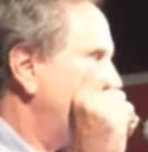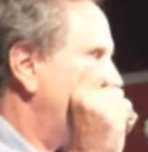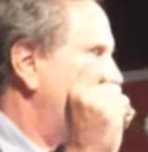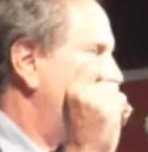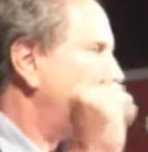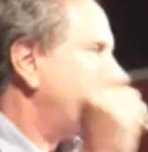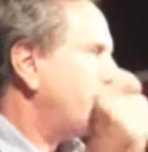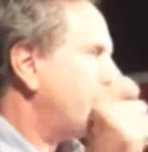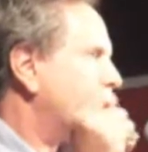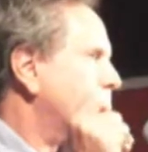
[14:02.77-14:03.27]

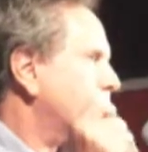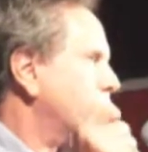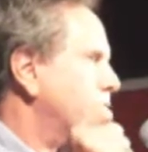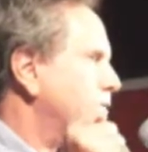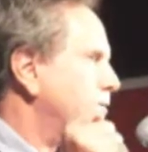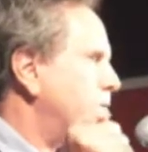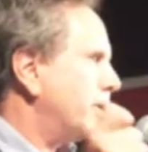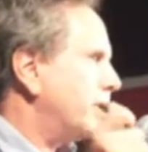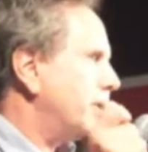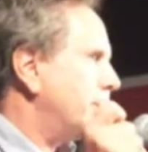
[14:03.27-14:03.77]
Any person
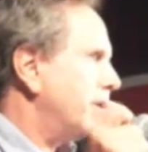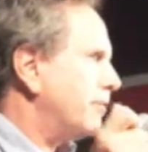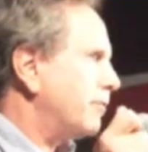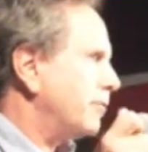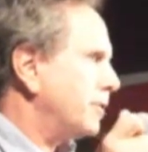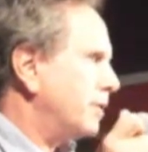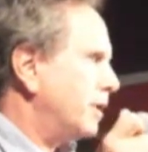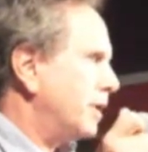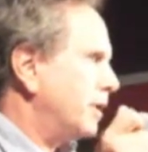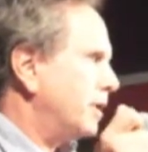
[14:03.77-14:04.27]
who's been in,
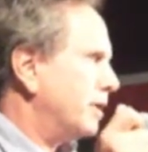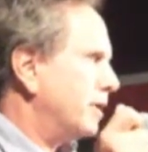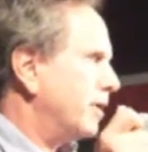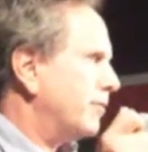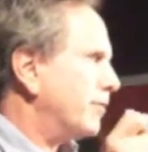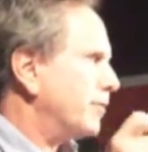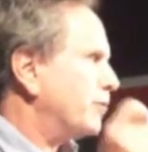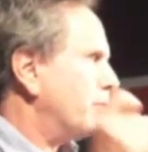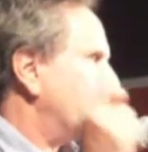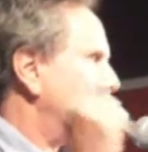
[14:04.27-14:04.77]
in the
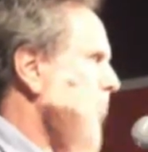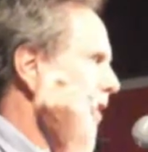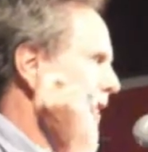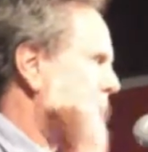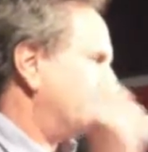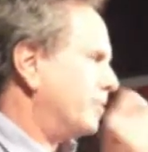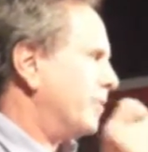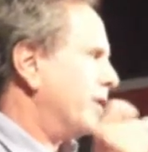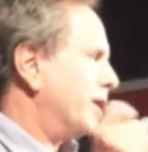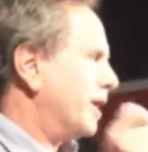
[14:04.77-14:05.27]
infantry but
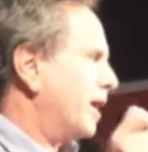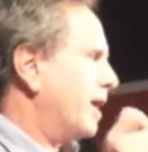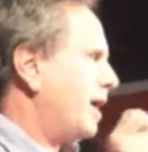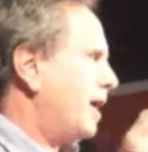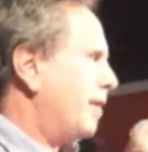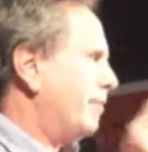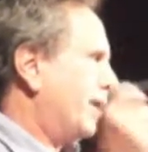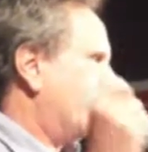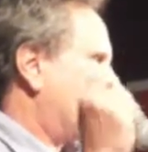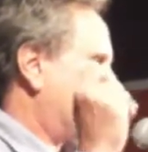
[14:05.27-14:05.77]
has been in
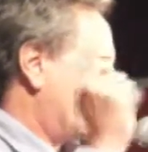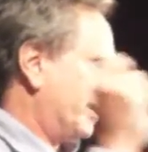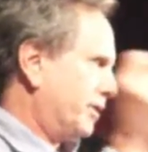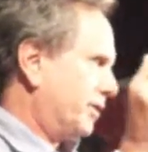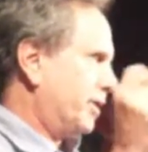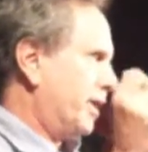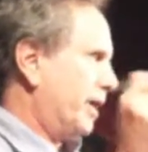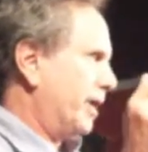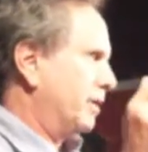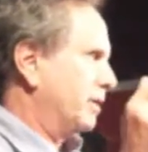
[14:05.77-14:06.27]
combat
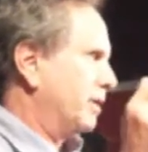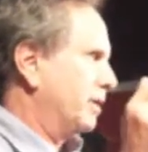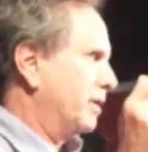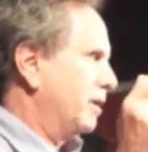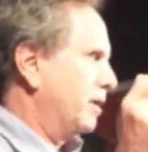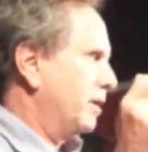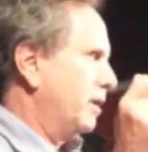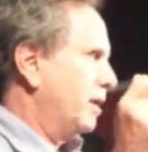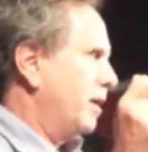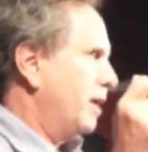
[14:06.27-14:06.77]
gets that.
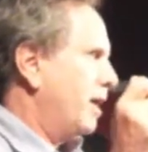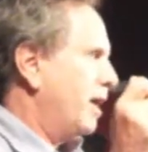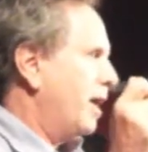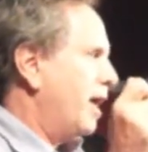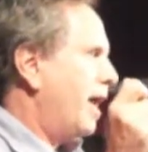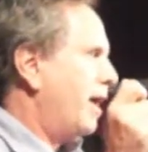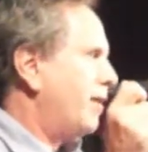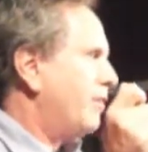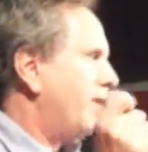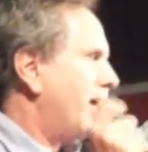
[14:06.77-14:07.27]

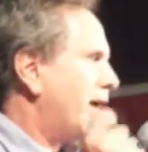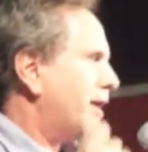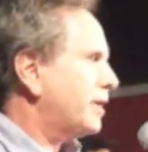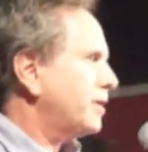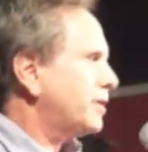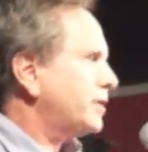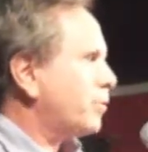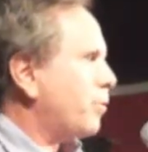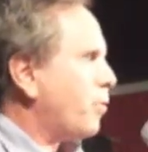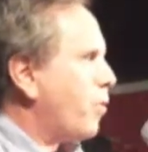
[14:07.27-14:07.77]
And that
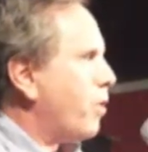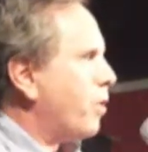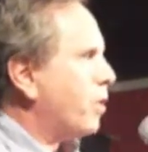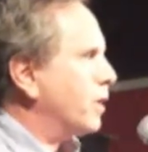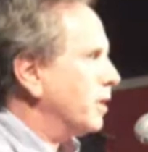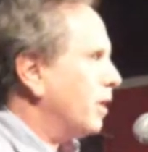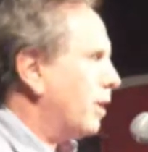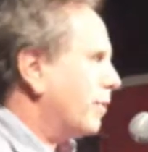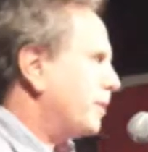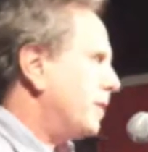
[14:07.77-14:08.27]
is
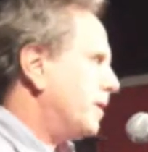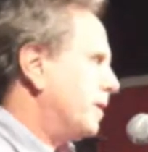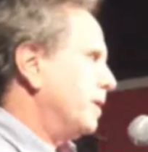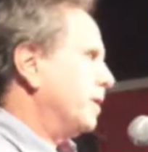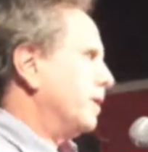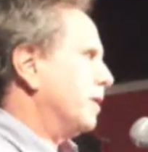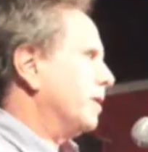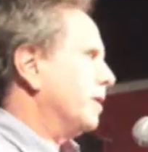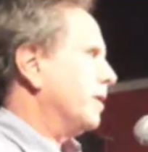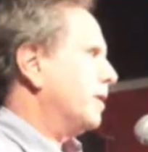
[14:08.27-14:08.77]
worn up
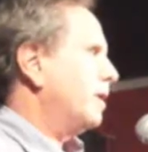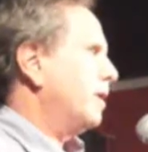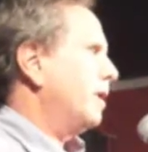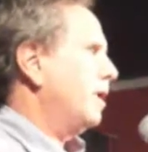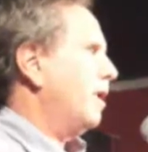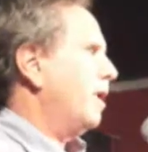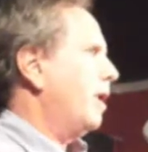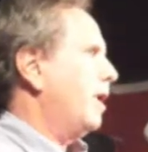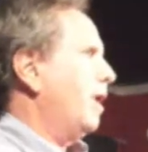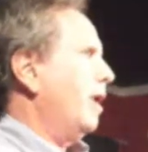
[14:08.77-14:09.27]
here,
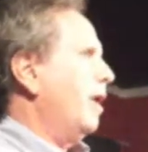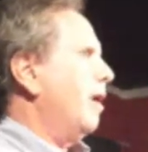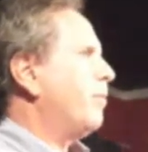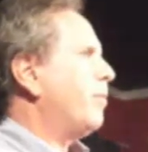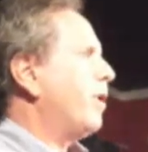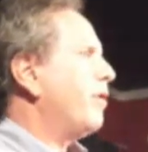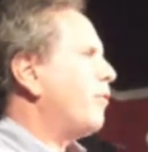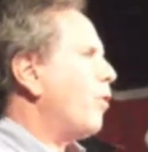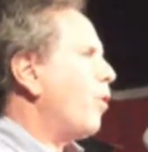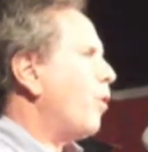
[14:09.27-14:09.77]

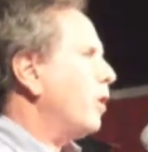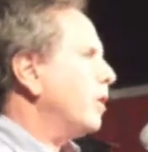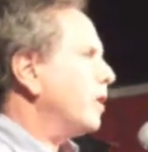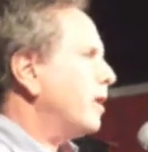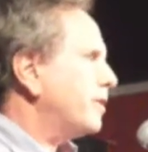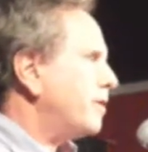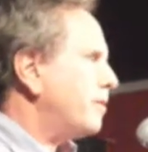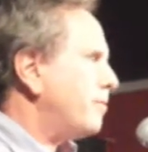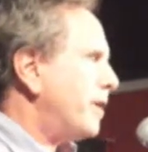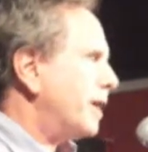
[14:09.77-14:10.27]
above all
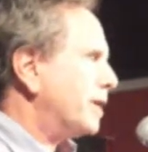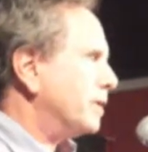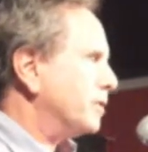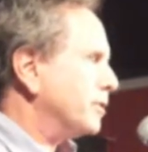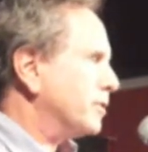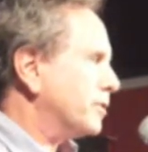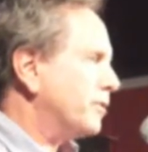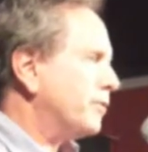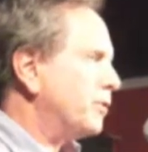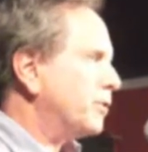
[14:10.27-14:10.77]
other
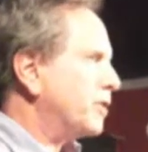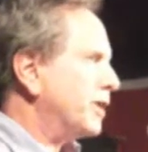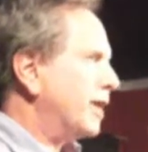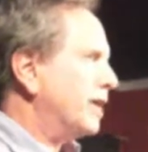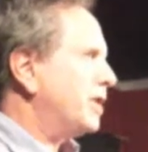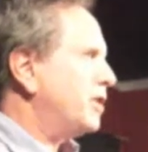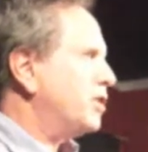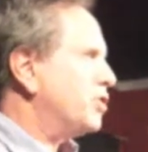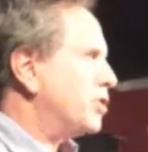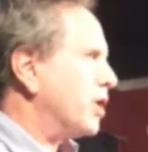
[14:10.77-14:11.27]
medals. If you see
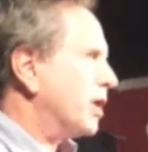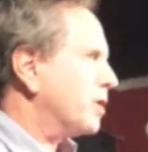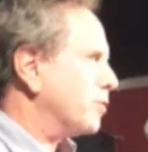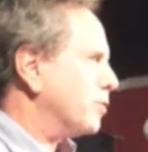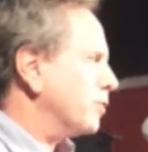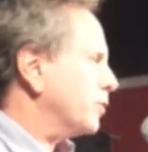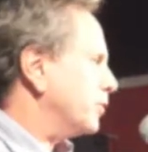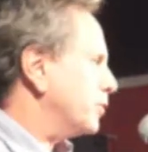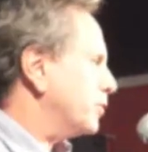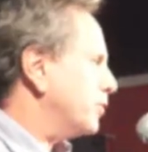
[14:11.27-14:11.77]
any
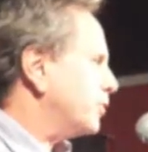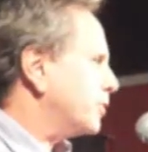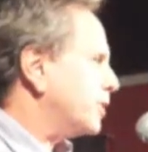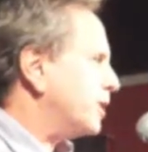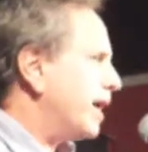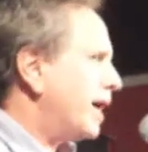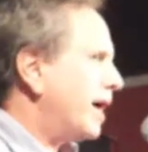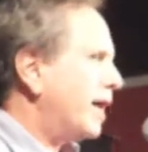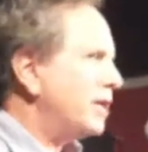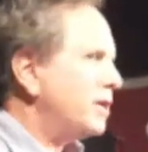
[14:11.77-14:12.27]
generals, you
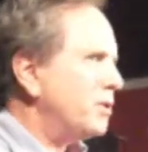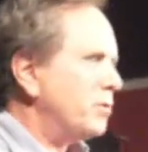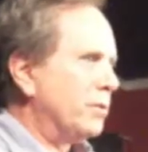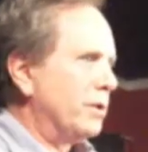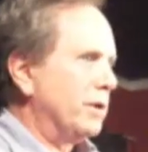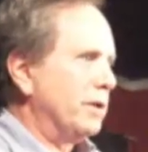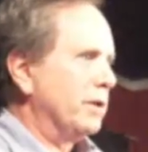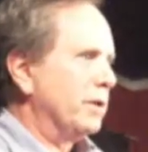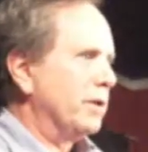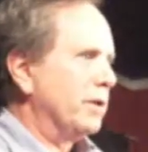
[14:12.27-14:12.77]
see anyone